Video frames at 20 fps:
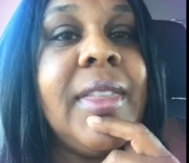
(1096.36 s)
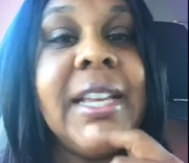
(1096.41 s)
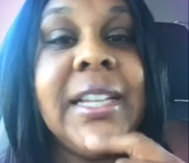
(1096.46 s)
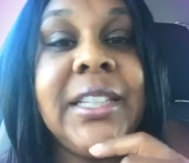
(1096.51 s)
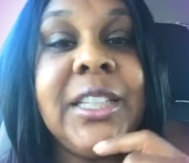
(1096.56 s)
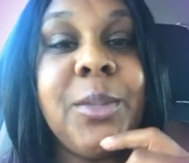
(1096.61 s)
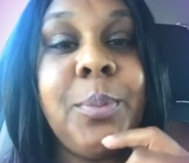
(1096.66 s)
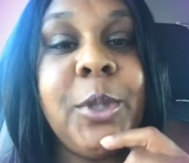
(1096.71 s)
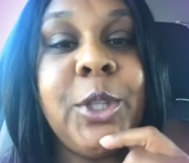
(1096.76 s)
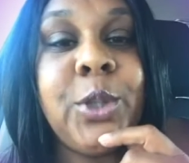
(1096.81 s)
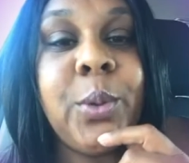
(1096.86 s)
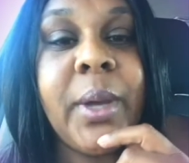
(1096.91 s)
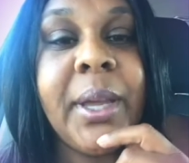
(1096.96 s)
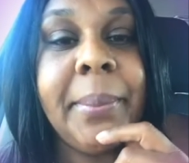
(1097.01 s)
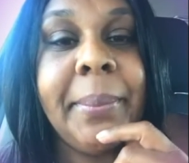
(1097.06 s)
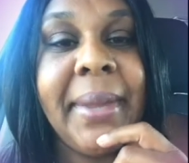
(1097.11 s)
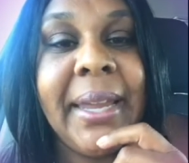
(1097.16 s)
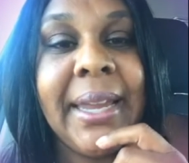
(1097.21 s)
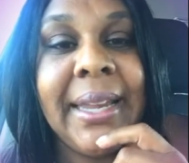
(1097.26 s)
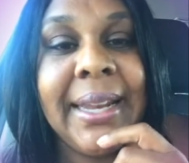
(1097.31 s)
this is
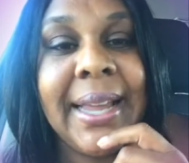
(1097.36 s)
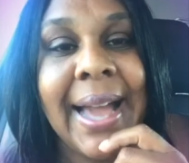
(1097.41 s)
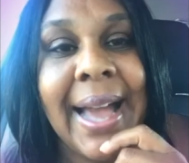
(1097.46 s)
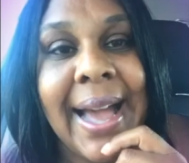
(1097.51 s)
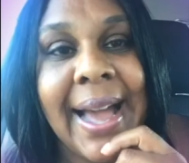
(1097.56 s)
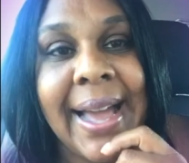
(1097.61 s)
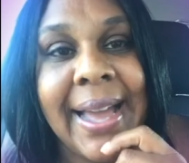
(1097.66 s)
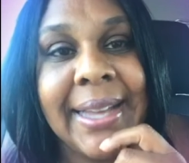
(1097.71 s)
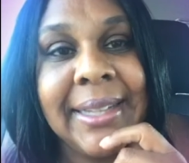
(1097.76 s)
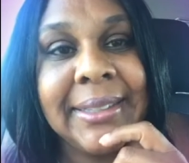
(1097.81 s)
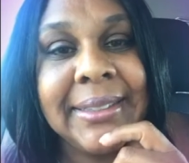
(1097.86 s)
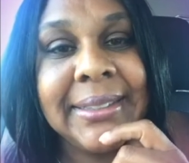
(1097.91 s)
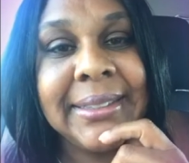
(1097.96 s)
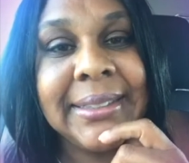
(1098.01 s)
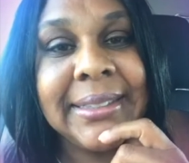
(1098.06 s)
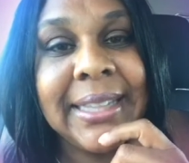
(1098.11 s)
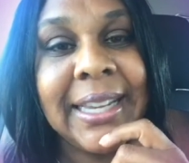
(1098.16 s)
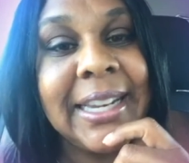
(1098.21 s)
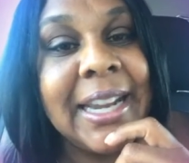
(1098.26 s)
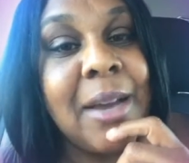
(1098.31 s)
between me and God,
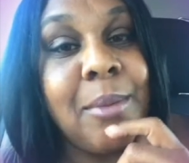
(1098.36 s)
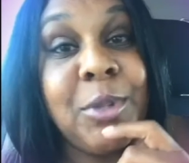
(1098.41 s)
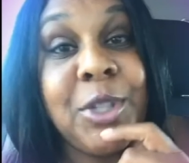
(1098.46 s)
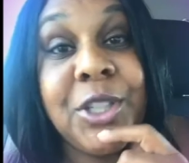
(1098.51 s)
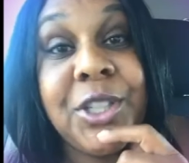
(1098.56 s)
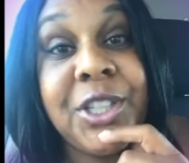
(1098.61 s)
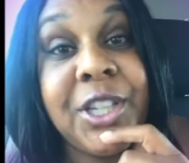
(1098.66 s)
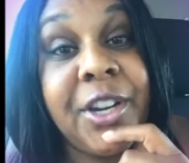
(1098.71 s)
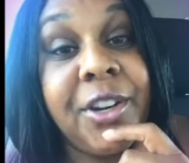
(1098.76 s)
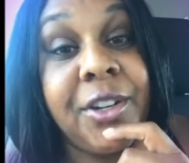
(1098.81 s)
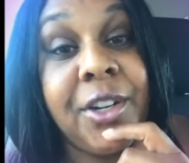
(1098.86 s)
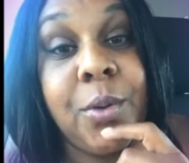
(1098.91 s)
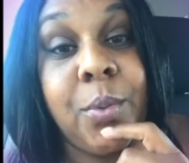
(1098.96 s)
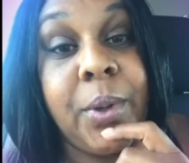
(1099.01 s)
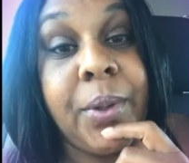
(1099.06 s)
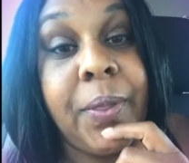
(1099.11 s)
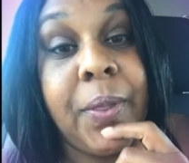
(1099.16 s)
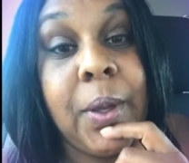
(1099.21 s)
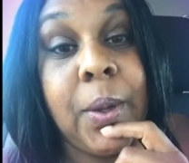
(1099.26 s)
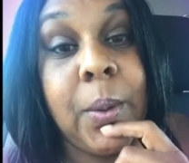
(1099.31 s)
and I'm just sharing
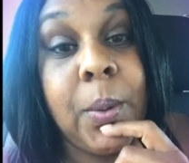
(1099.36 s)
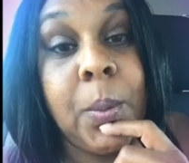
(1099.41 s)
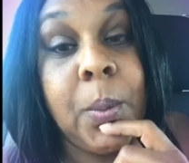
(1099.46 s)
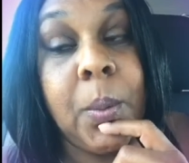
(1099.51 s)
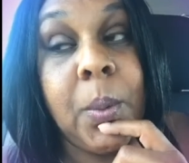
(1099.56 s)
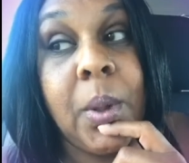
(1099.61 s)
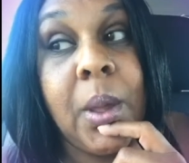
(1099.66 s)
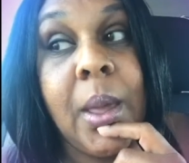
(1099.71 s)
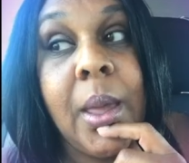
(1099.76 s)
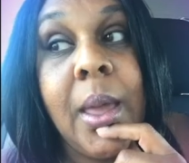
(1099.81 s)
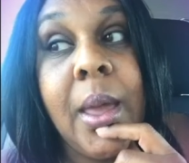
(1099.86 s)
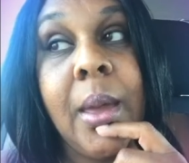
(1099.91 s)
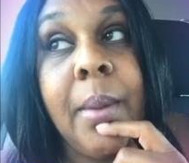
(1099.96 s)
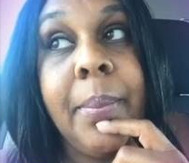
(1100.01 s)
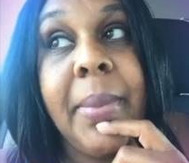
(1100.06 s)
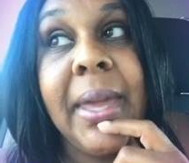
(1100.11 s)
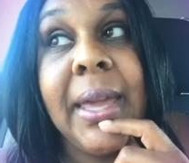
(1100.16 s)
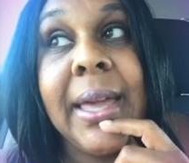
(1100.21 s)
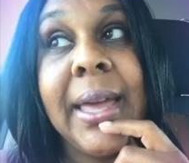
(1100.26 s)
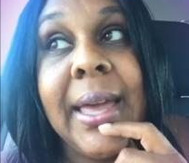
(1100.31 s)
it with you
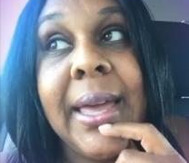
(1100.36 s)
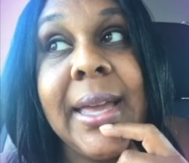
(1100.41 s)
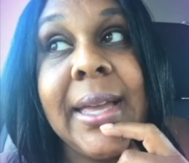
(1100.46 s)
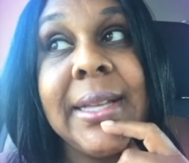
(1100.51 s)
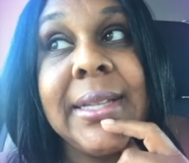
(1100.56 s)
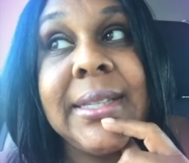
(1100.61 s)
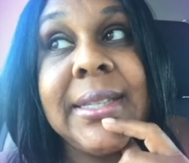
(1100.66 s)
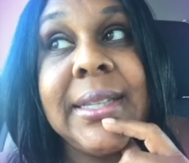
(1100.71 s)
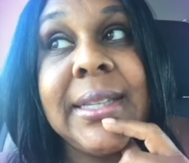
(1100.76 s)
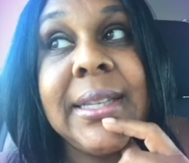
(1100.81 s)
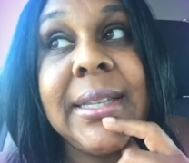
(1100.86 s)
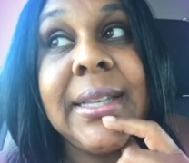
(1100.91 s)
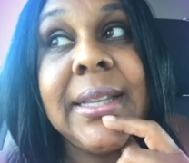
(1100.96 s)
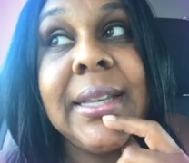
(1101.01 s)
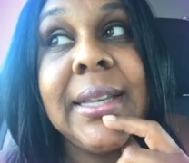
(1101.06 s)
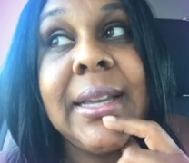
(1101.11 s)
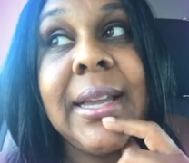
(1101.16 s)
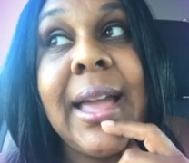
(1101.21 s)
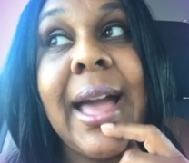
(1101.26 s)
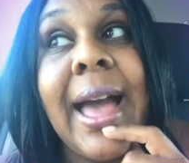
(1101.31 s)
because
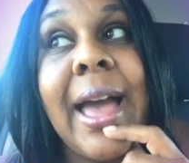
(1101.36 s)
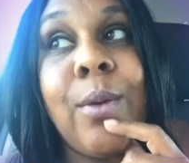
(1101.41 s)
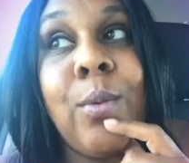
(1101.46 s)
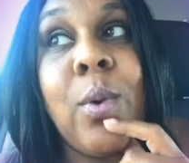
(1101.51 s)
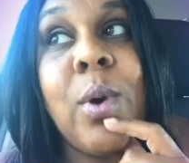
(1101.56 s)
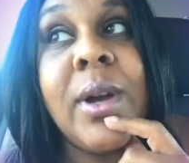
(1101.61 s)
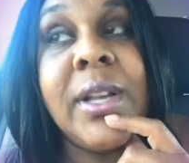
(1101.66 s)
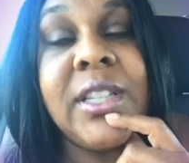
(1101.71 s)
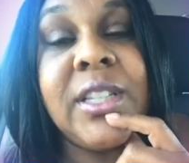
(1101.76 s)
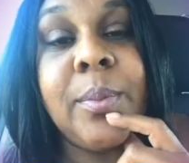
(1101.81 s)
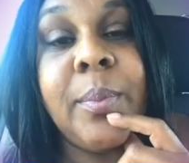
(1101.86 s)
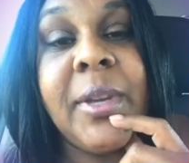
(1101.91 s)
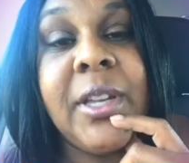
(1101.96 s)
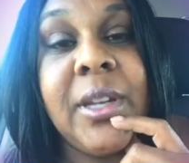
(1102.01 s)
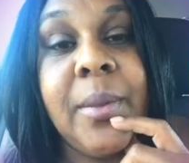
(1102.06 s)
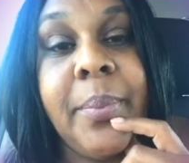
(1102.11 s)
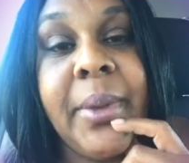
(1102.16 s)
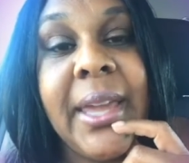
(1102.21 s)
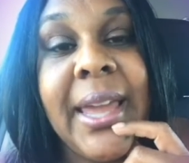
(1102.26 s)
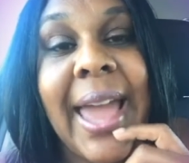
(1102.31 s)
God wants
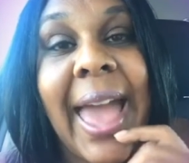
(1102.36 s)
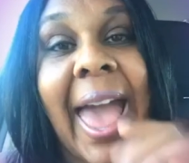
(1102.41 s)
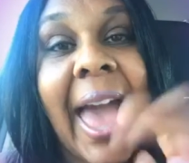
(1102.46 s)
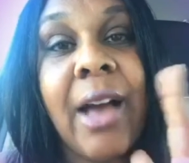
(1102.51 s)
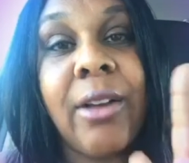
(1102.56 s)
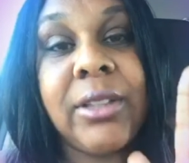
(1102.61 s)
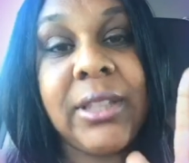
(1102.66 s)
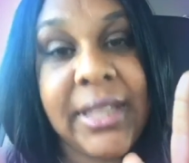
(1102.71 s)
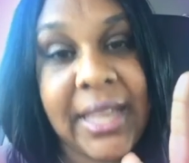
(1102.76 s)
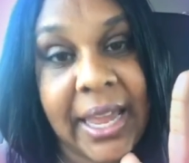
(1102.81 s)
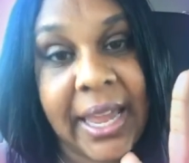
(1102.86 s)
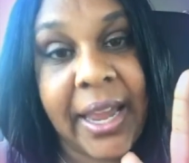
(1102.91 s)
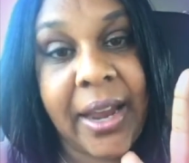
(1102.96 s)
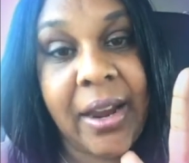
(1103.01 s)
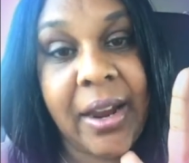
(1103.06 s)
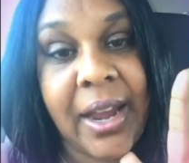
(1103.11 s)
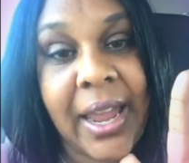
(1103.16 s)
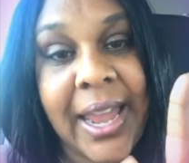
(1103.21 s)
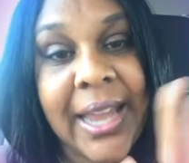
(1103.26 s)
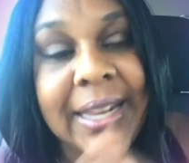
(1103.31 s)
me to be out
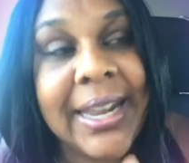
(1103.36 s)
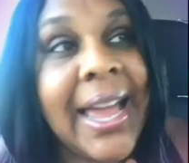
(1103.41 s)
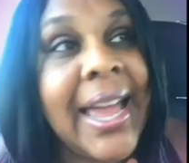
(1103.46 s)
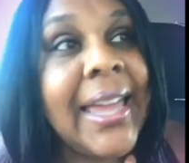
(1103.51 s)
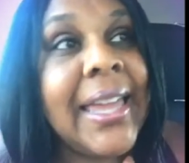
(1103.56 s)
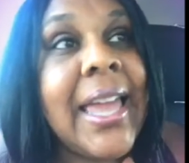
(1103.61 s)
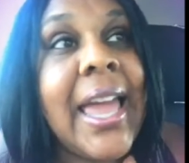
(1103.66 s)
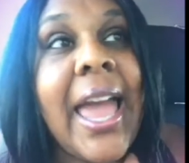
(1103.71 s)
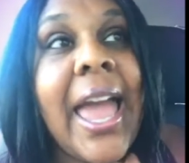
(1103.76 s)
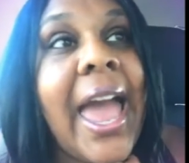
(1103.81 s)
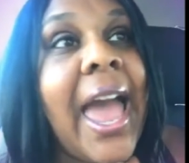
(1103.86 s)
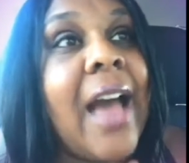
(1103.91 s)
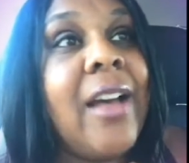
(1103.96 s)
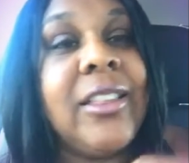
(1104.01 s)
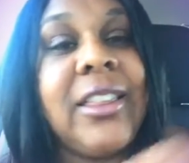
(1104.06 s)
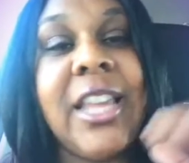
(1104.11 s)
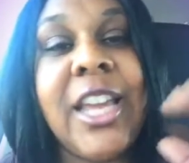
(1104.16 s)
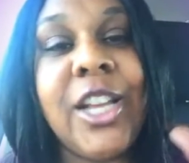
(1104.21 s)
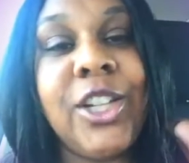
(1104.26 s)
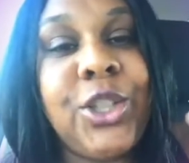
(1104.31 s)
there, and
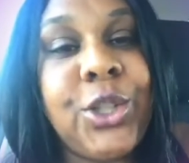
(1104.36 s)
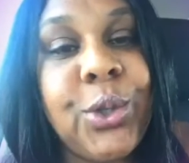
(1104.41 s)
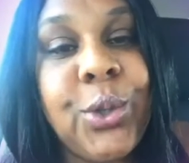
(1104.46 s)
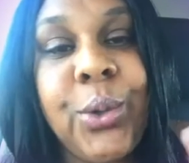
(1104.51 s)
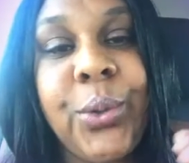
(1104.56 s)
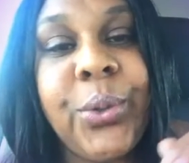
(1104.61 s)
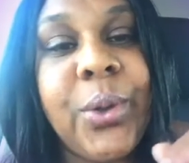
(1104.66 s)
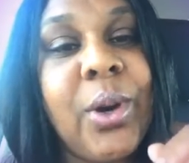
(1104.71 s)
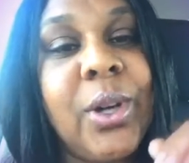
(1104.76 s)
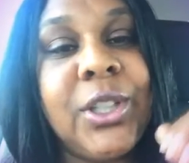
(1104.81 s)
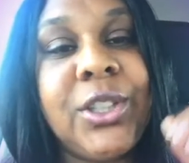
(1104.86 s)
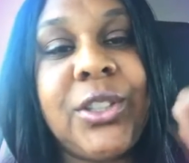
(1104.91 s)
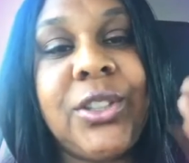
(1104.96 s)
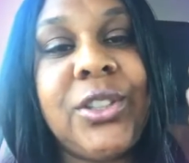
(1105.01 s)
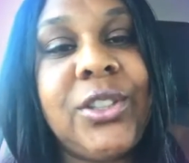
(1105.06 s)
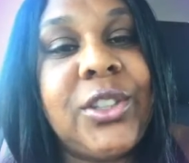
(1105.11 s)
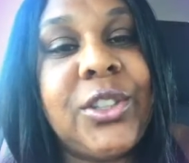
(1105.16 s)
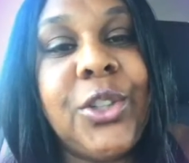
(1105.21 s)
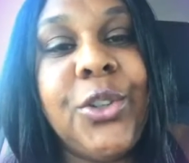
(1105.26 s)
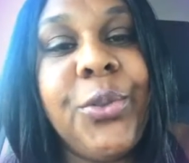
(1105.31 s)
out there,
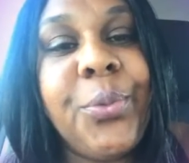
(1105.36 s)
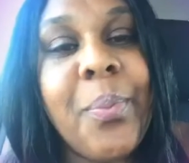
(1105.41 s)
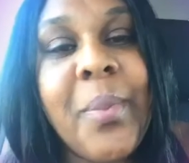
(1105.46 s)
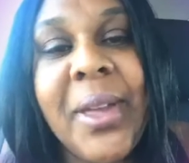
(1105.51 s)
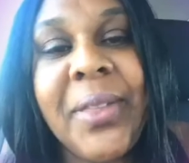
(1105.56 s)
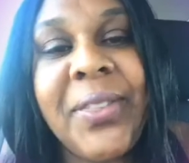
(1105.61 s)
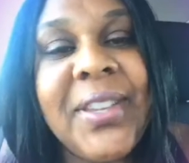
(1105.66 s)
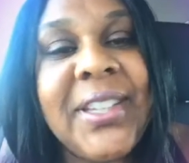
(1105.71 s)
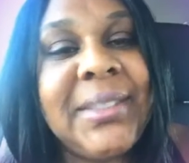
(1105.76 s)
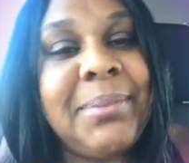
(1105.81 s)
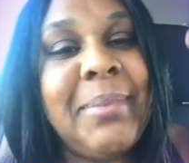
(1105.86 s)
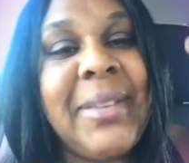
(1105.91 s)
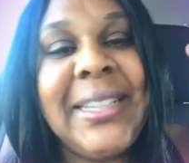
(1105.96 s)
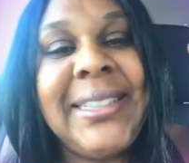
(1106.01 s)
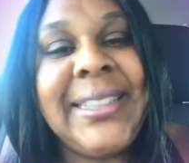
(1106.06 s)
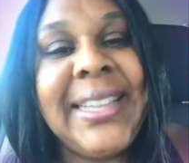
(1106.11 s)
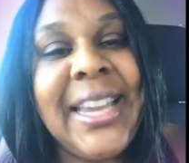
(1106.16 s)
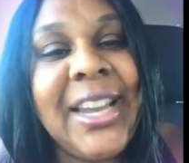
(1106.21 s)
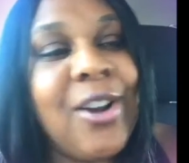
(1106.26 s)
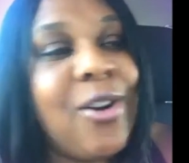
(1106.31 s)
tooth
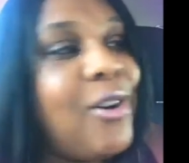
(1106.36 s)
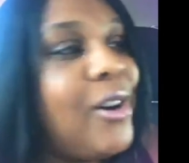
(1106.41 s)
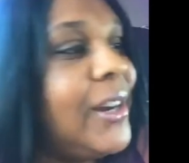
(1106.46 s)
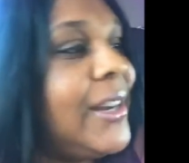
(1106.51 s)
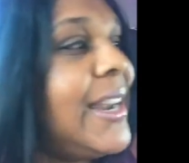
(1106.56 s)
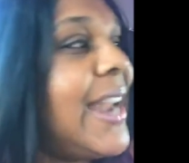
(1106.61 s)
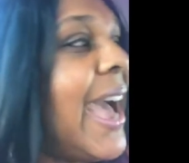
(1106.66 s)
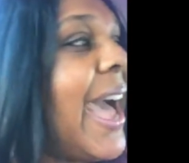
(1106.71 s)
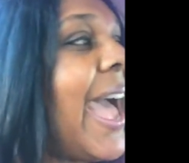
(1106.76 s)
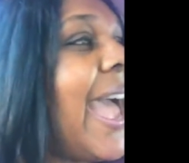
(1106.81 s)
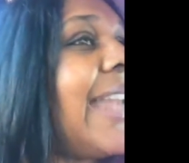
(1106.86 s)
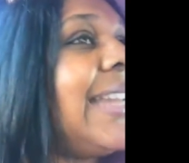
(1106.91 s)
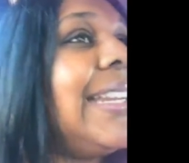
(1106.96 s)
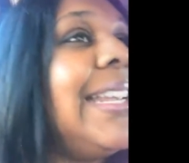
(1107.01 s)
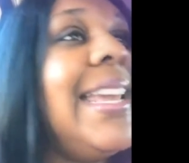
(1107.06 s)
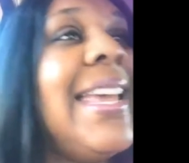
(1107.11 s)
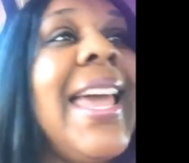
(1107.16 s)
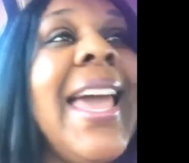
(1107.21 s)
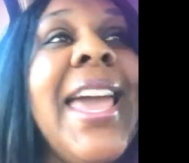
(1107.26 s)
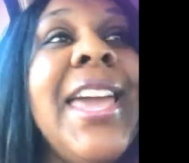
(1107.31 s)
missing or not,
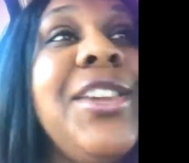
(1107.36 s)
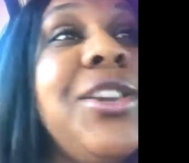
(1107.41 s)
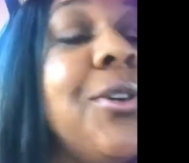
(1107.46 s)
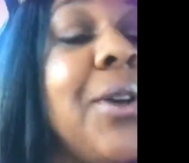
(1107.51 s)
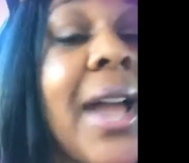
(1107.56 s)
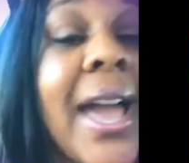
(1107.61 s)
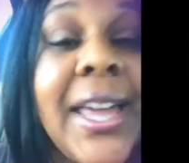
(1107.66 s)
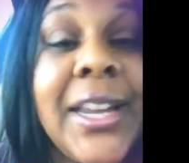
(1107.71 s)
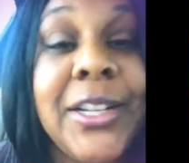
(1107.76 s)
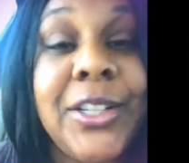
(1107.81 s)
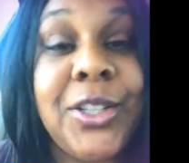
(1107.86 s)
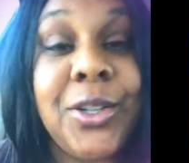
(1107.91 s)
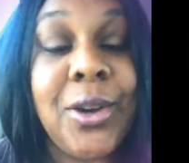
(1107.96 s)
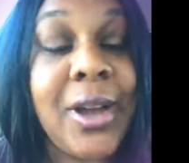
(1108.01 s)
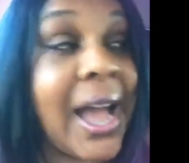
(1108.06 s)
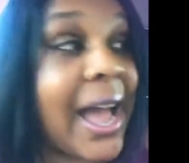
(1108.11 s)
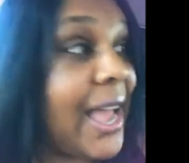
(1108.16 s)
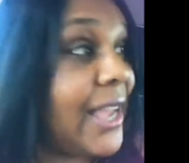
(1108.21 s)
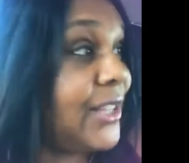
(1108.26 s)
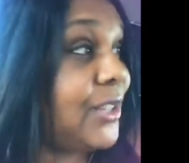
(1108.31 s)
you got to
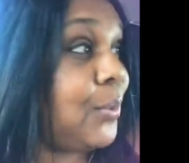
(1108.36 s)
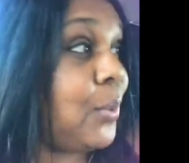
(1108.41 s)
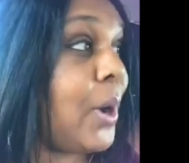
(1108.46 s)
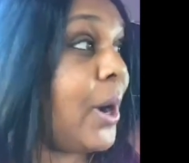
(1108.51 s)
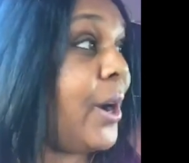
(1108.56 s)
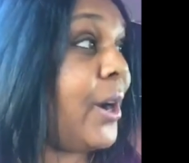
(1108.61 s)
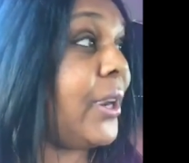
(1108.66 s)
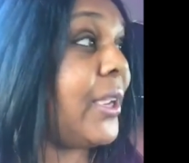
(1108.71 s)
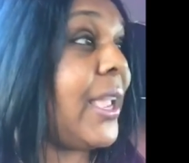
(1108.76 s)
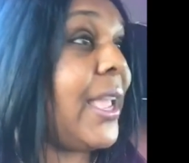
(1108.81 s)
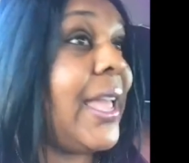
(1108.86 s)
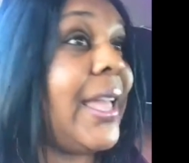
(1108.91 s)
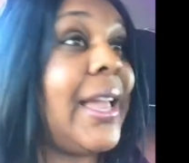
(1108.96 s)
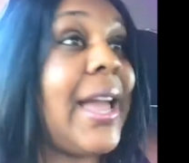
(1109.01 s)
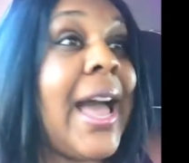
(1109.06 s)
do God's work.